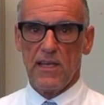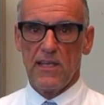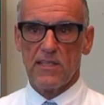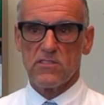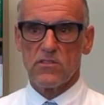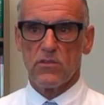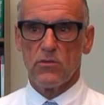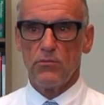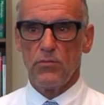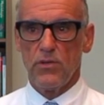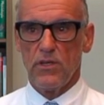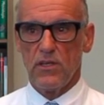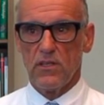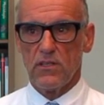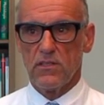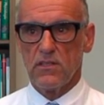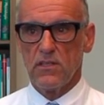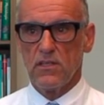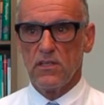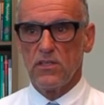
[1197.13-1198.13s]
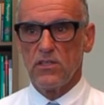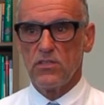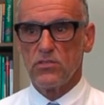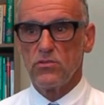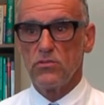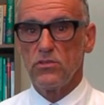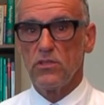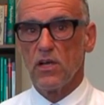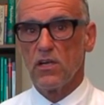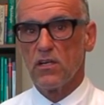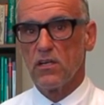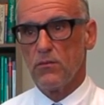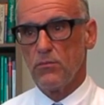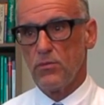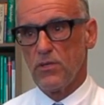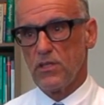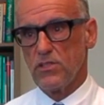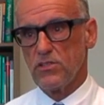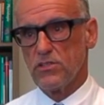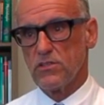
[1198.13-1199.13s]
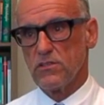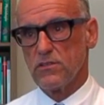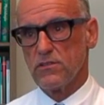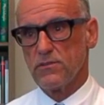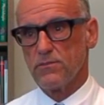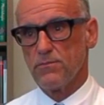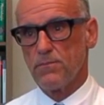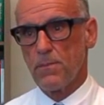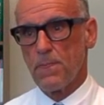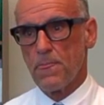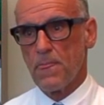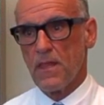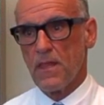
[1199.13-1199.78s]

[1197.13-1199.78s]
as compared to younger patients.